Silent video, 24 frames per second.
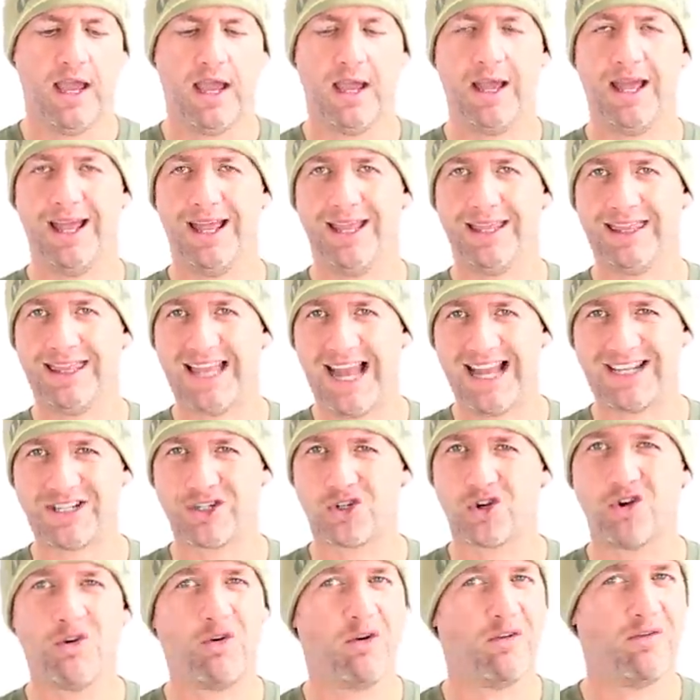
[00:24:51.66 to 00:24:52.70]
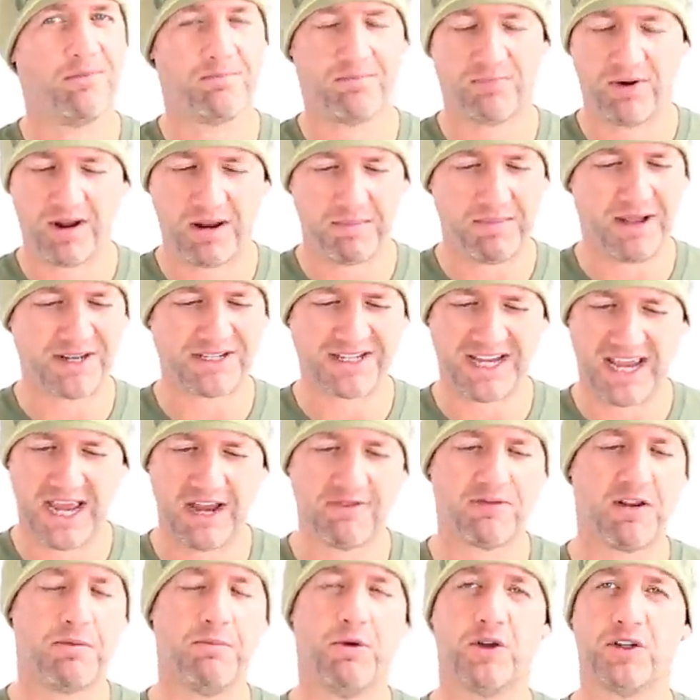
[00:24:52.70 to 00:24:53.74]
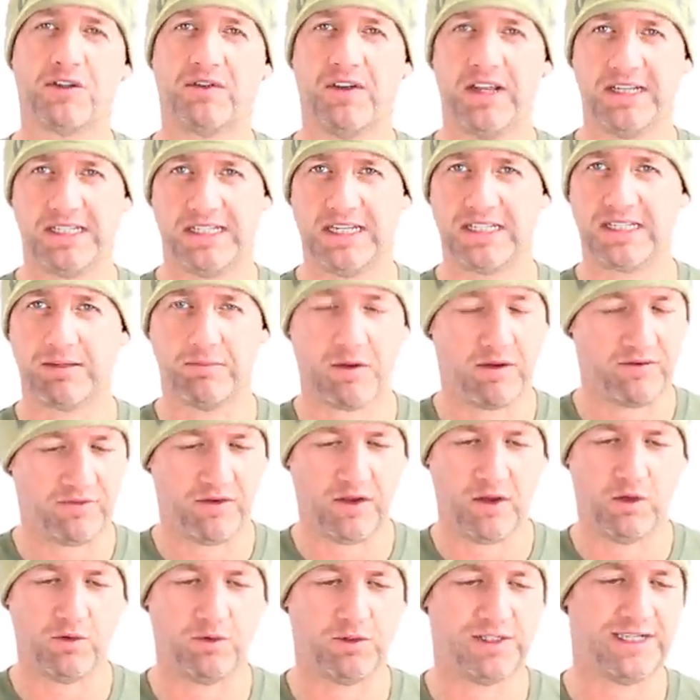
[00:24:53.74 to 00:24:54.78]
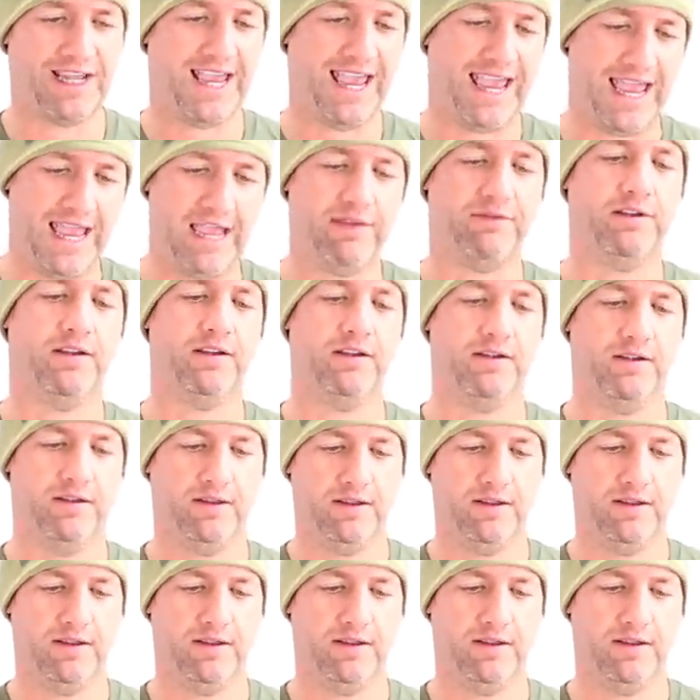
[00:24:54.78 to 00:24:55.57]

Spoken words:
That's true of pretty much every MOSFET system I've used ever.